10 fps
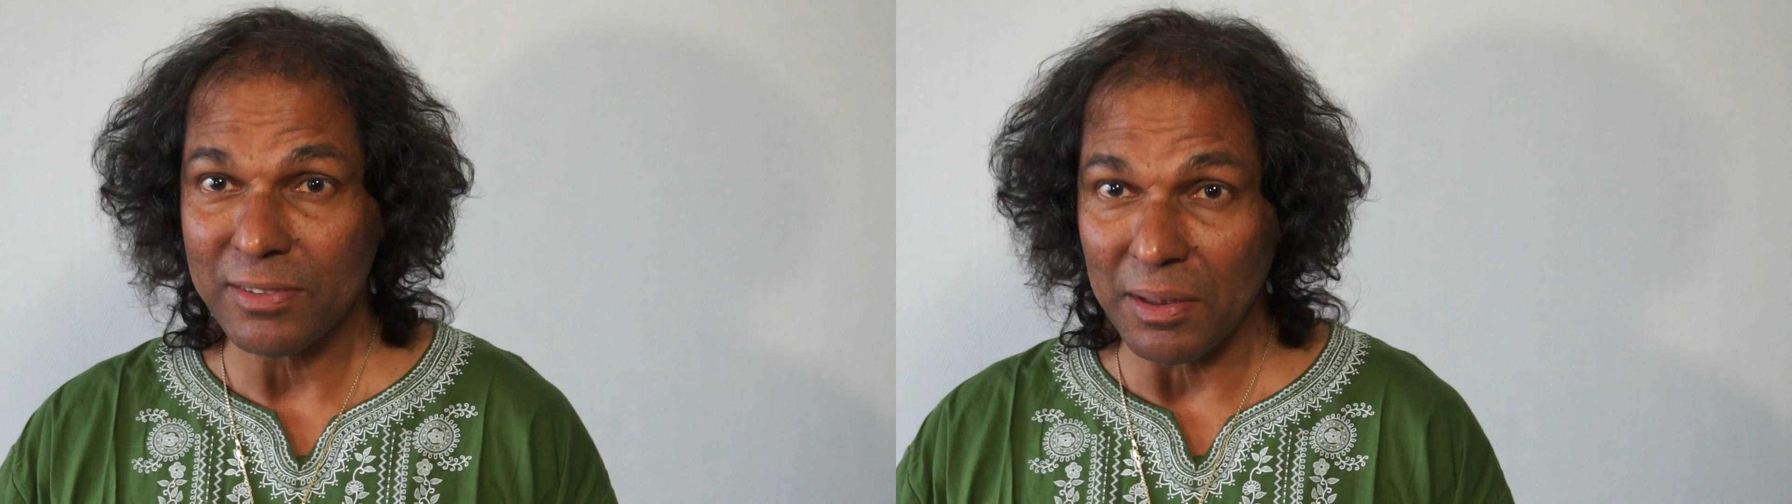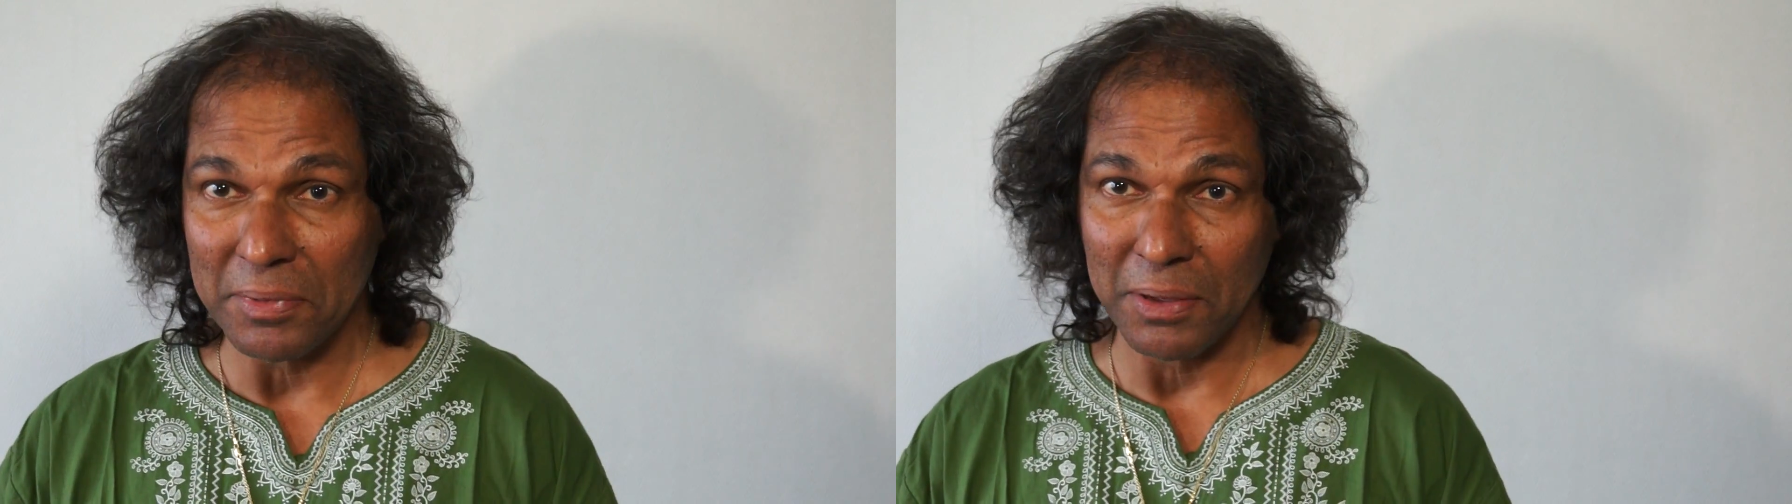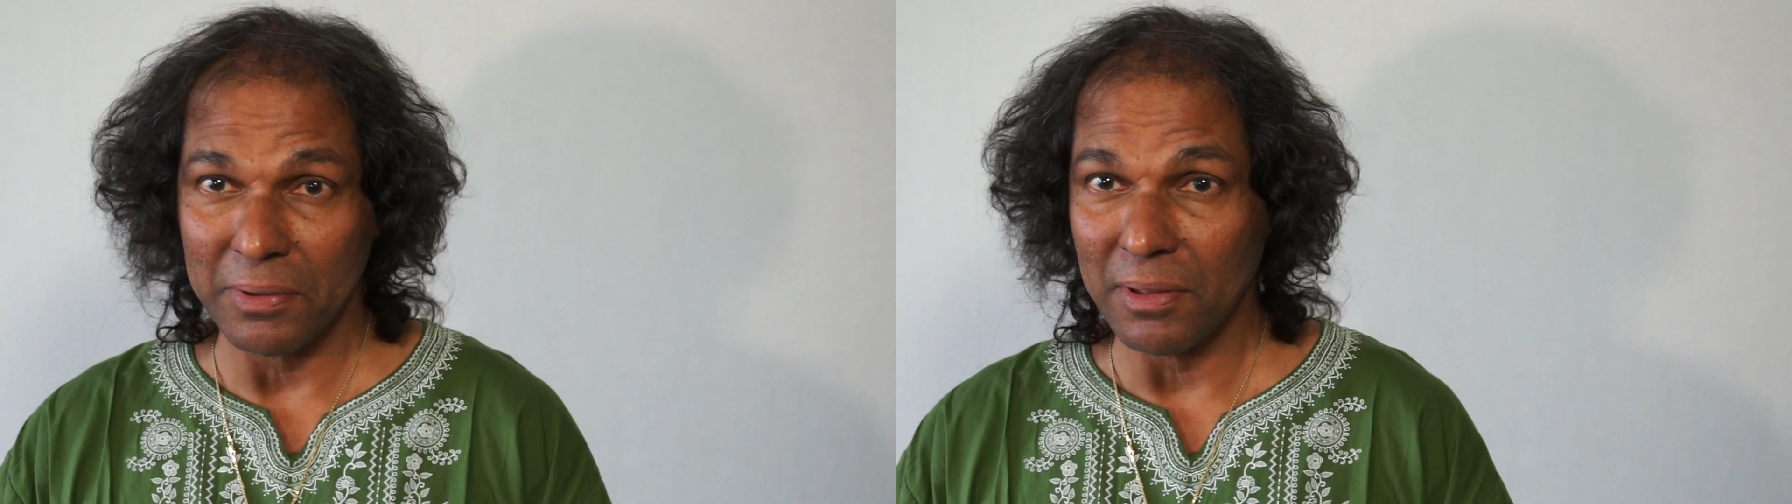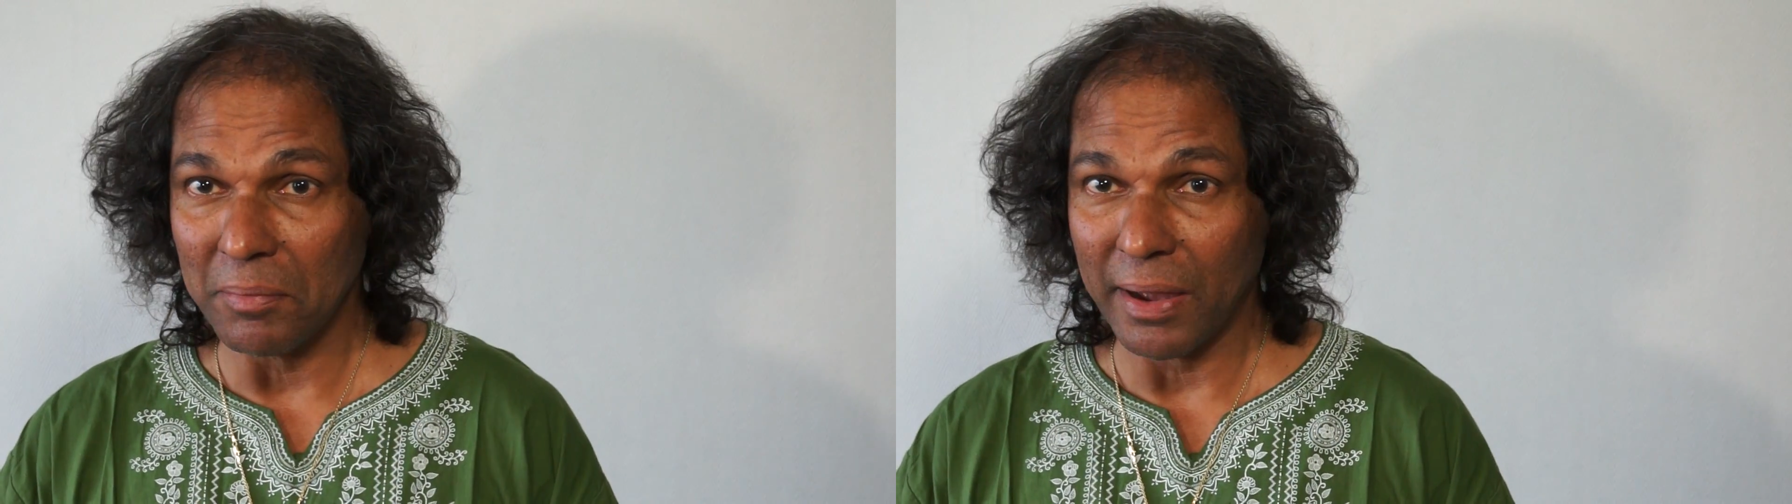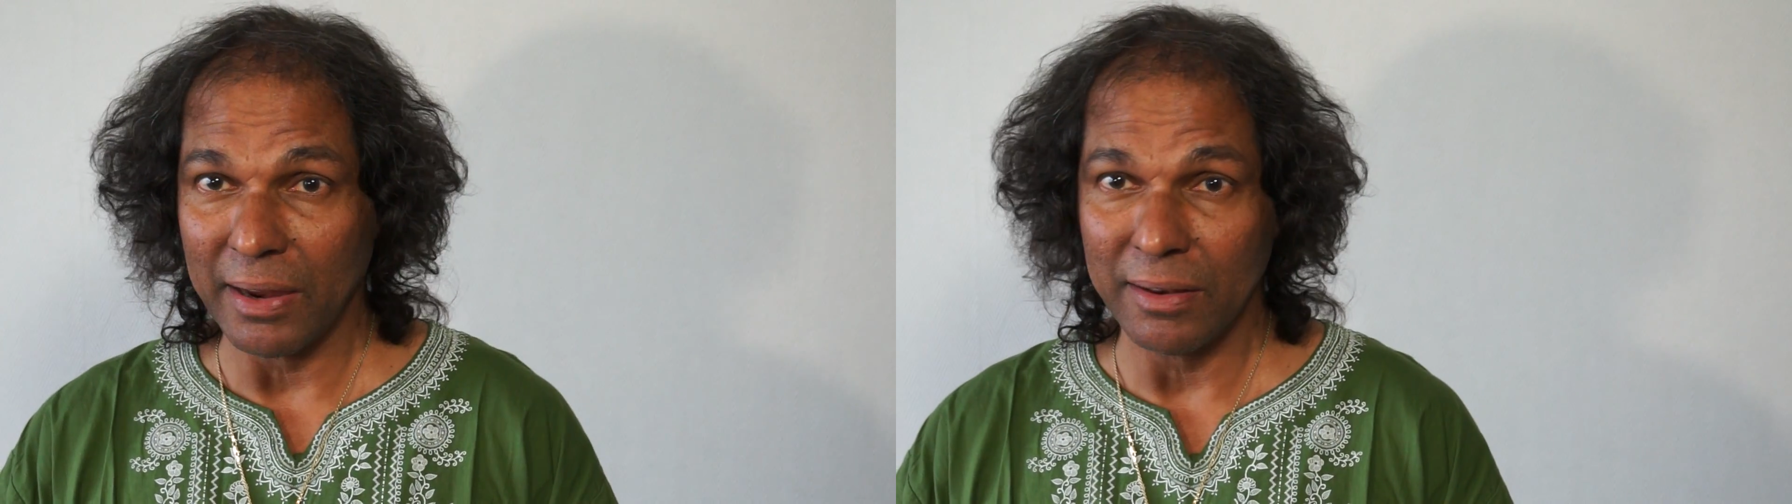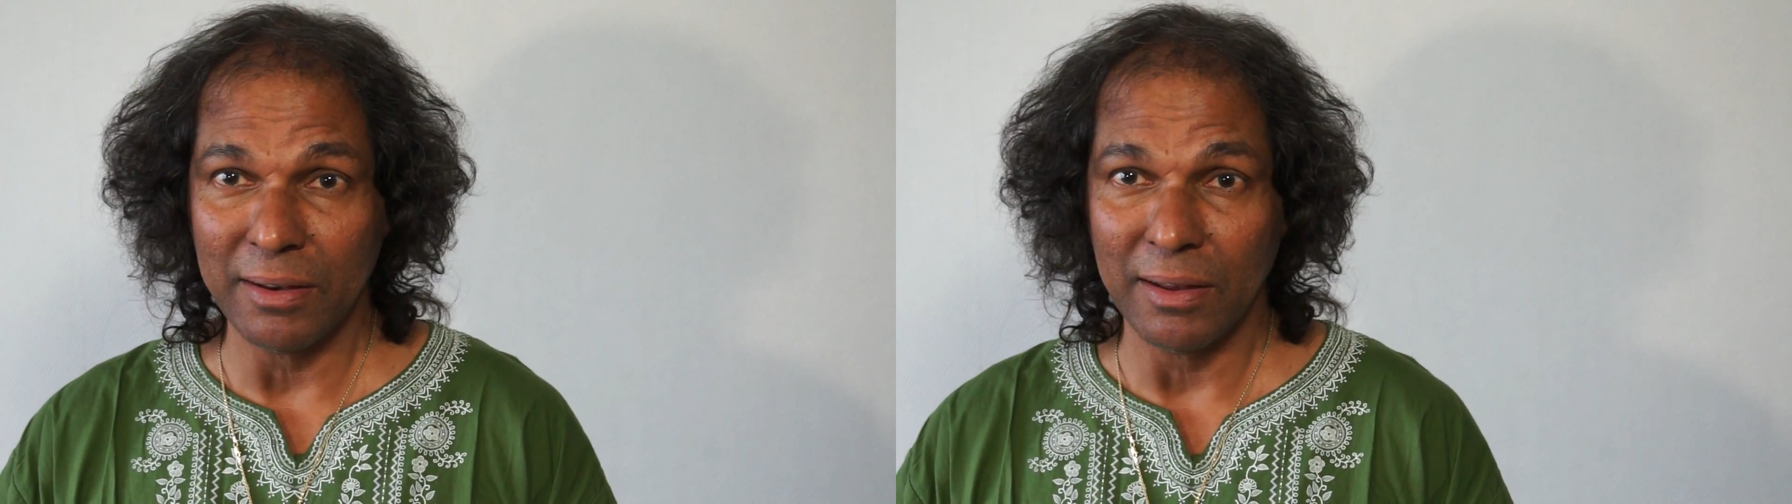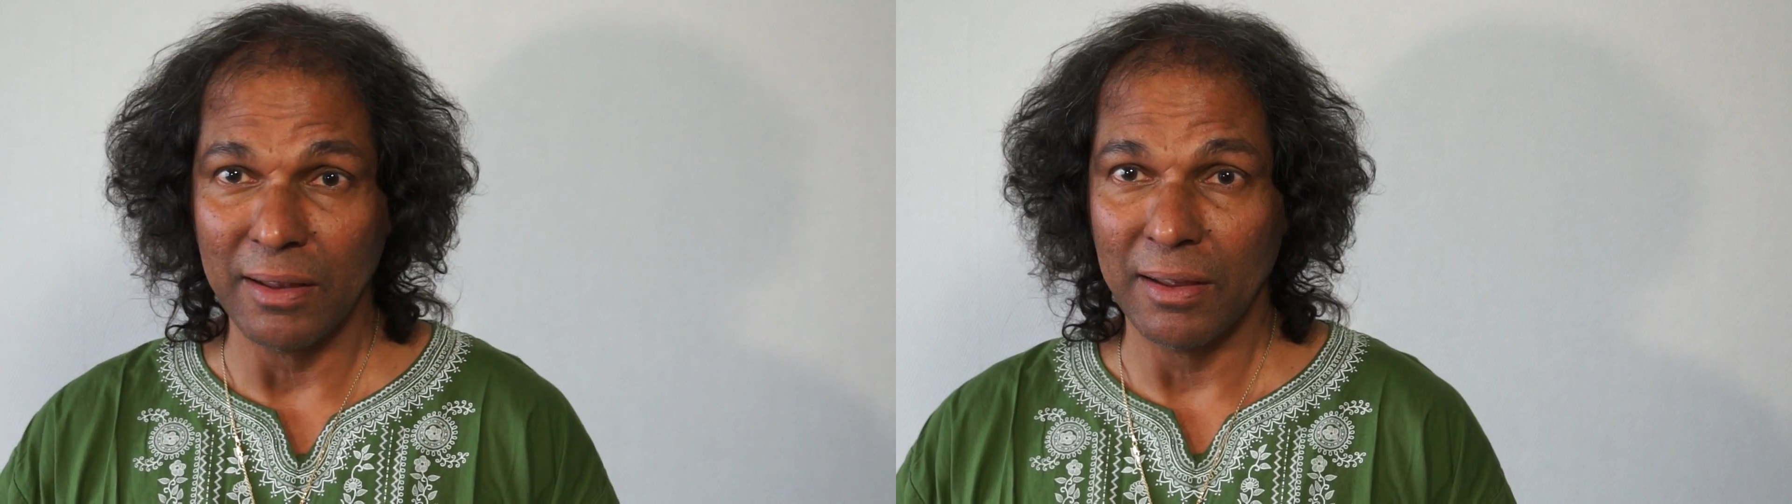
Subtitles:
something with the mind